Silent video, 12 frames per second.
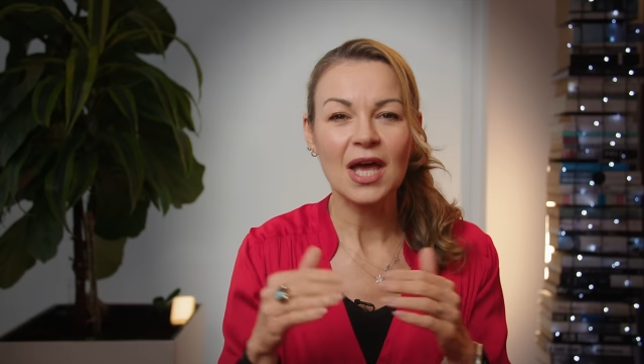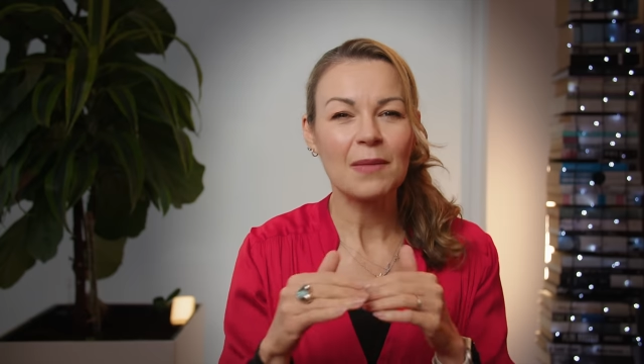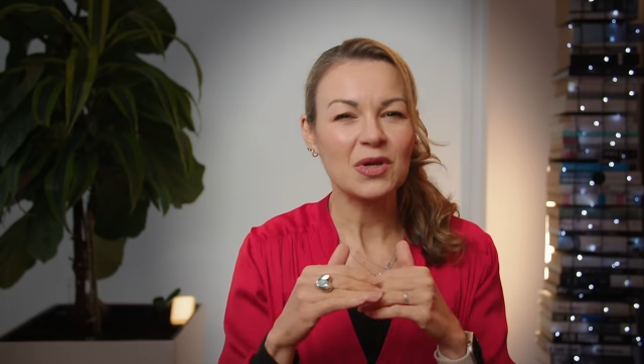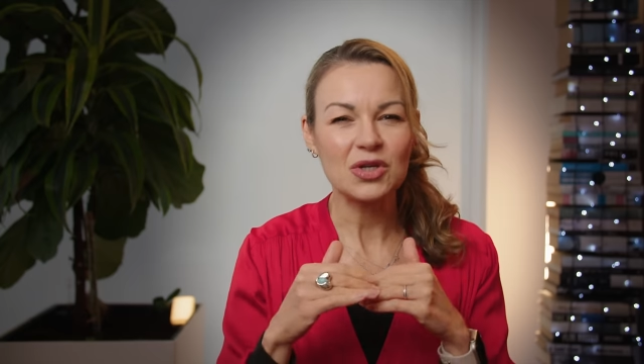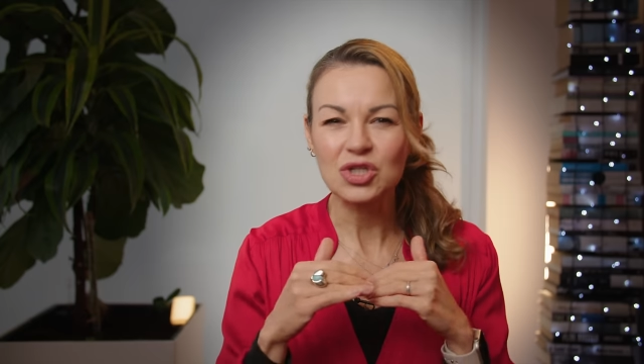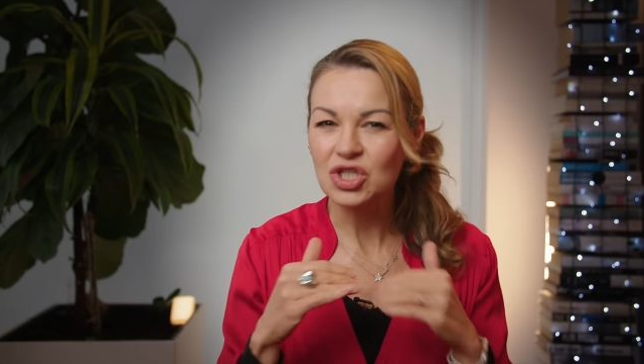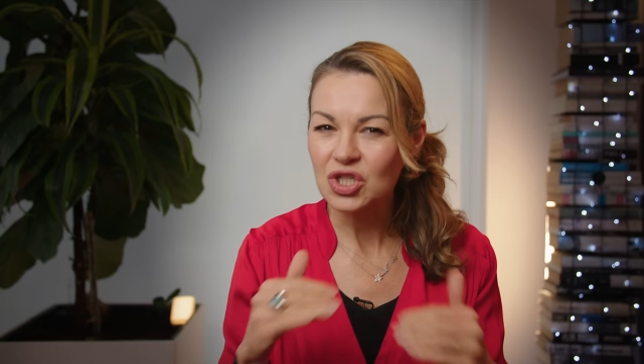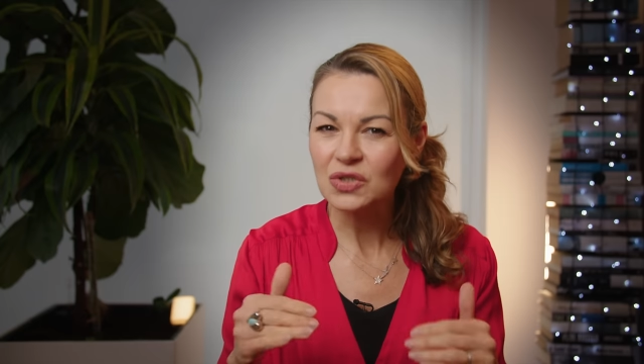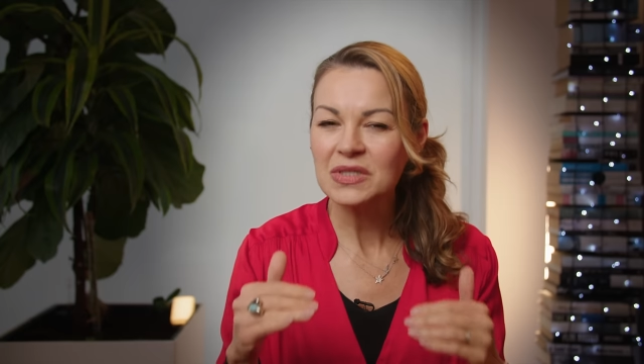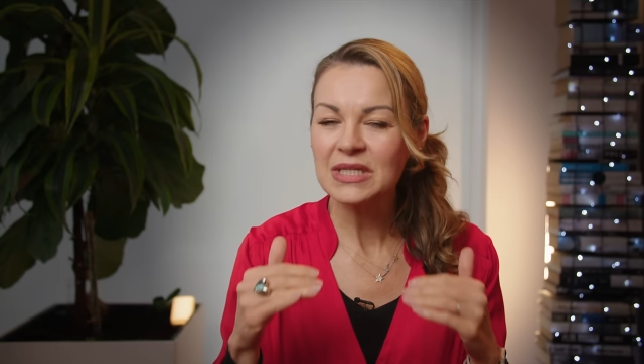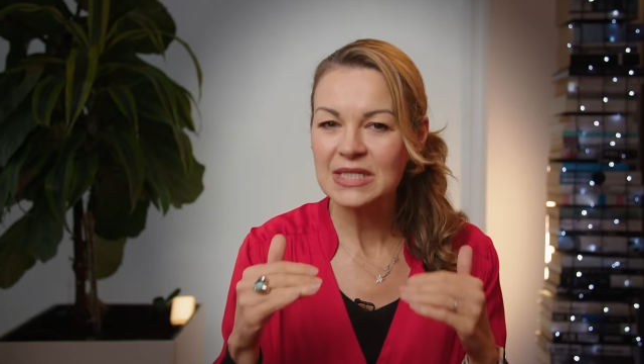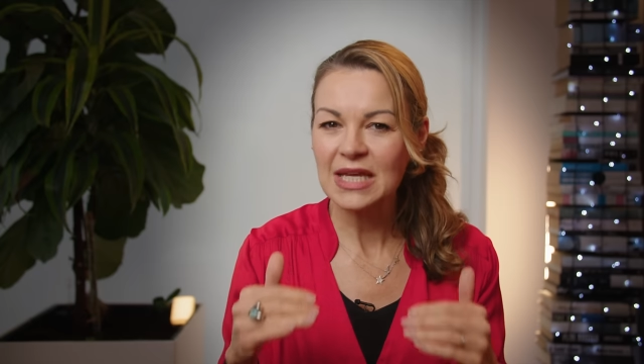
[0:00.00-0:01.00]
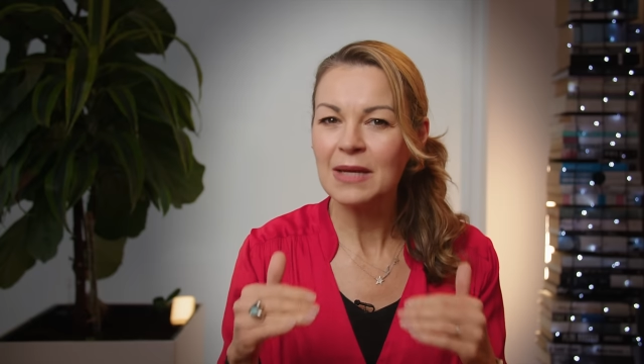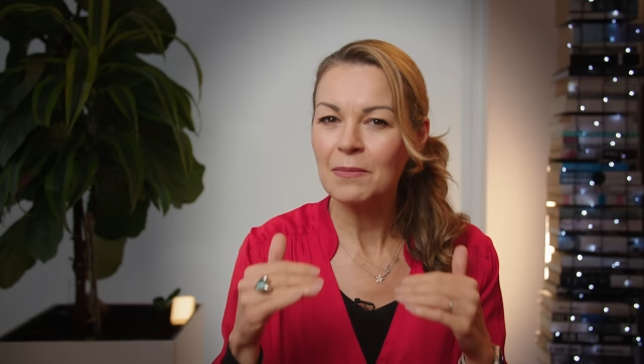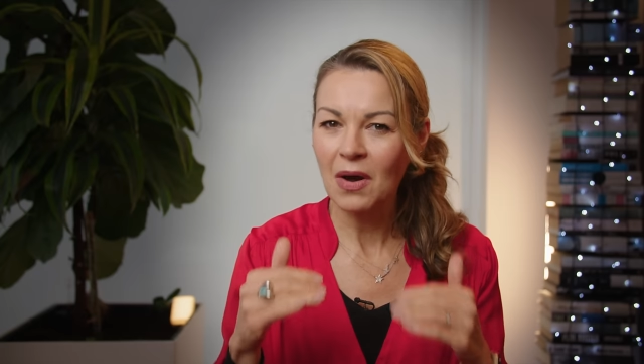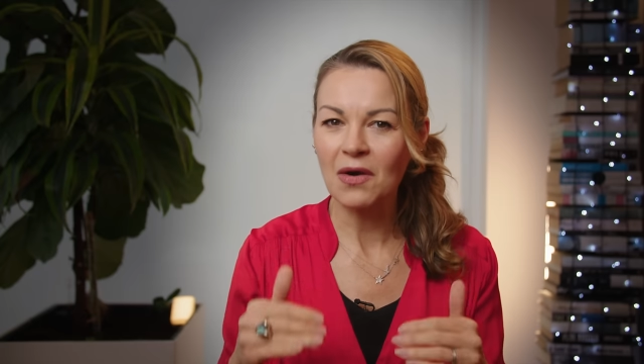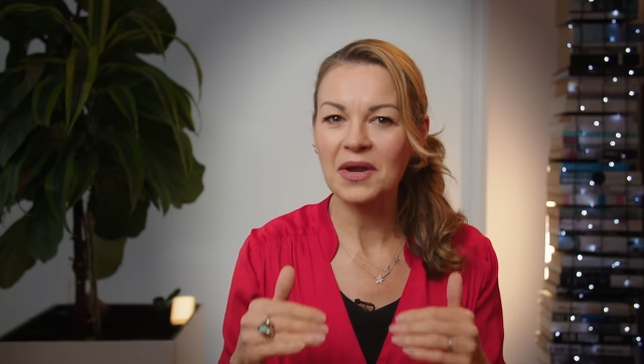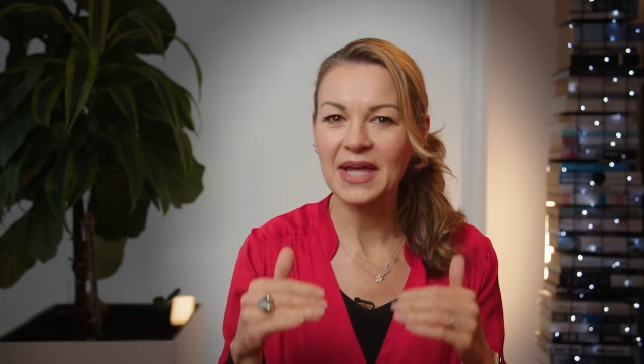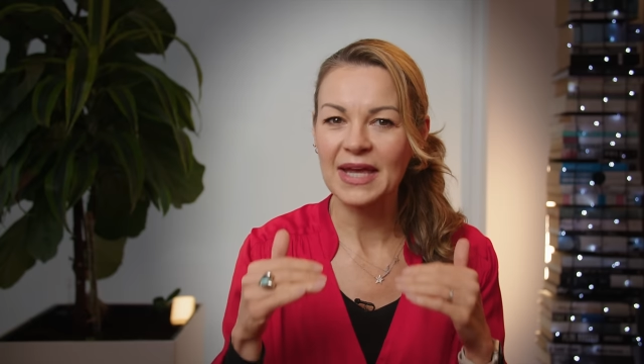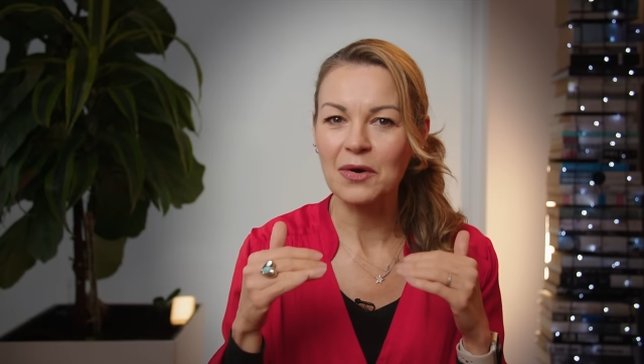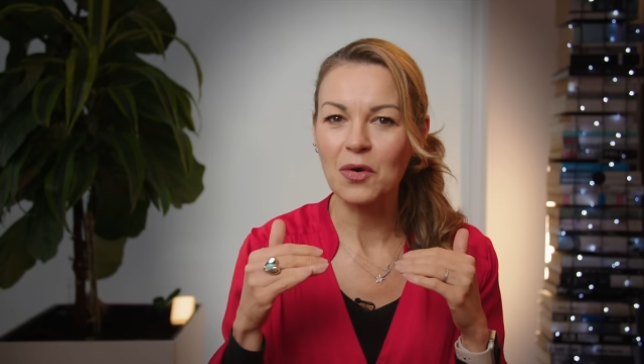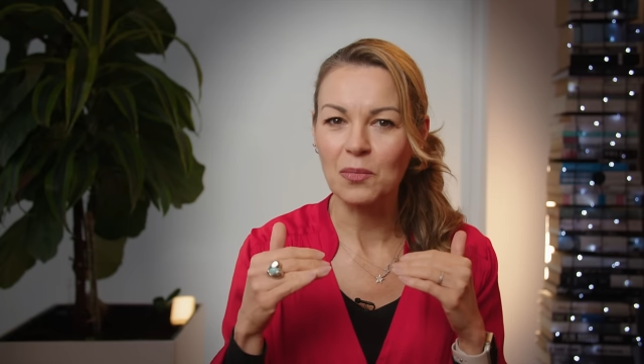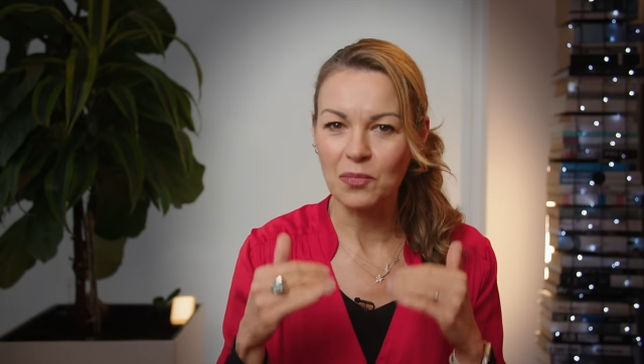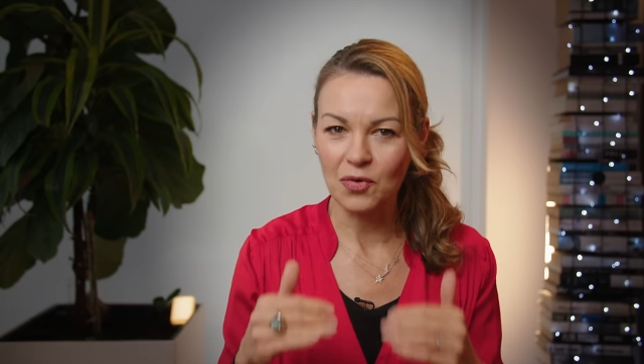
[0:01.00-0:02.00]
but you shouldn't see marking
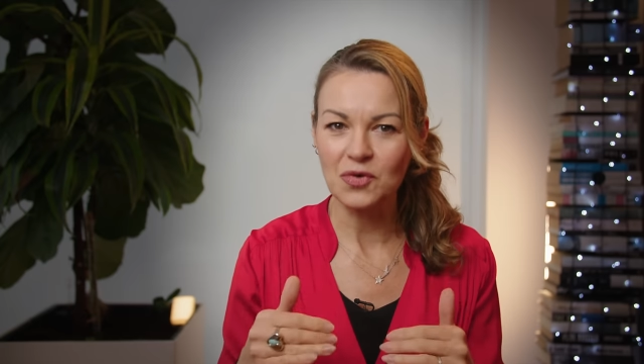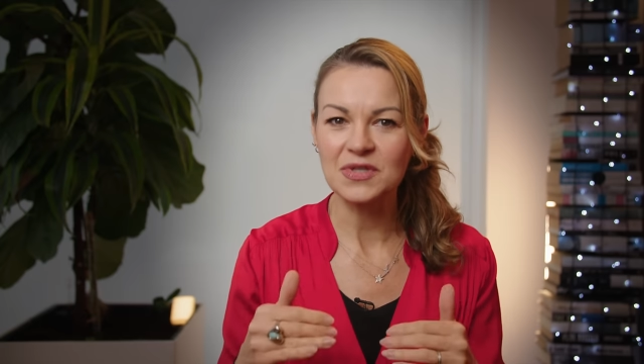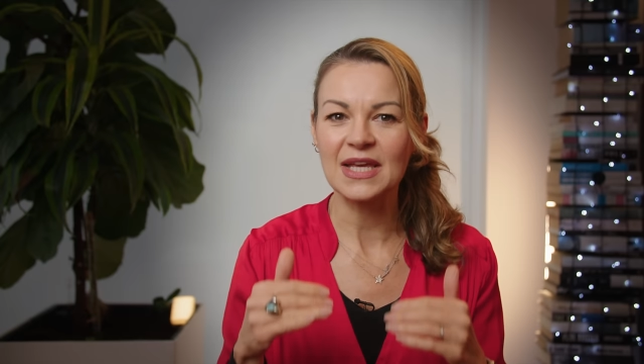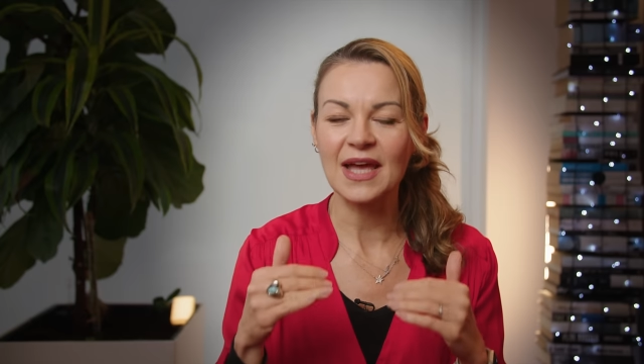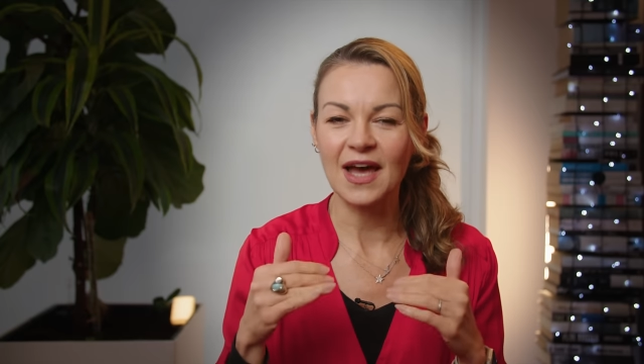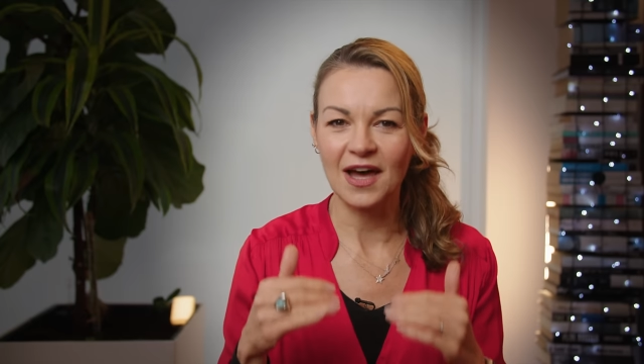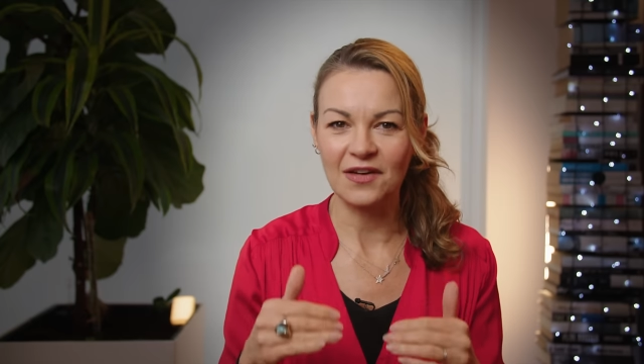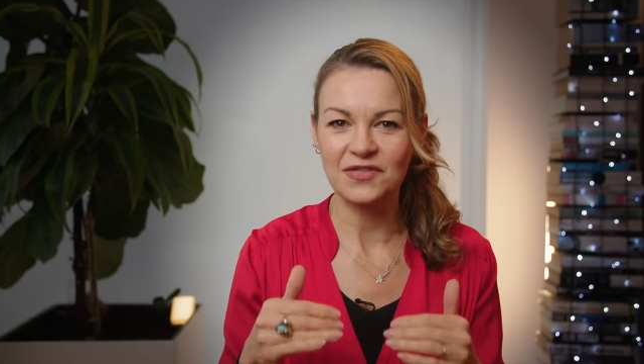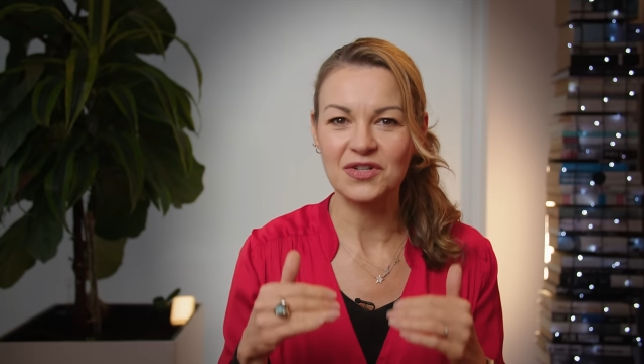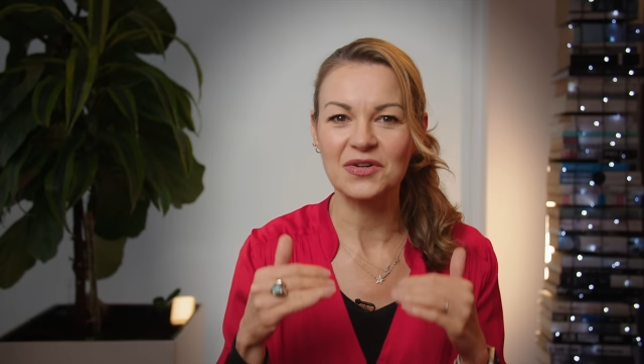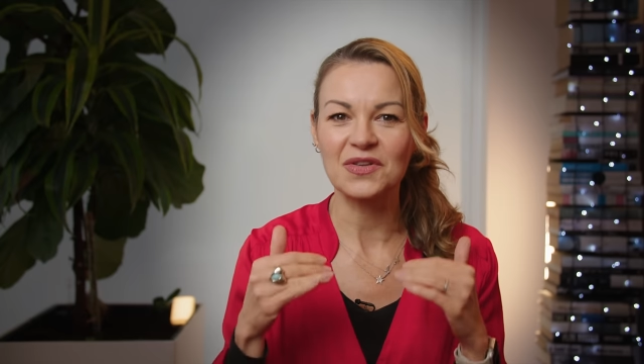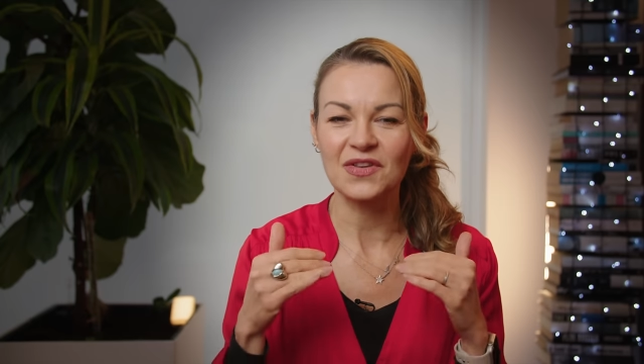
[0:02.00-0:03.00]
or bruising after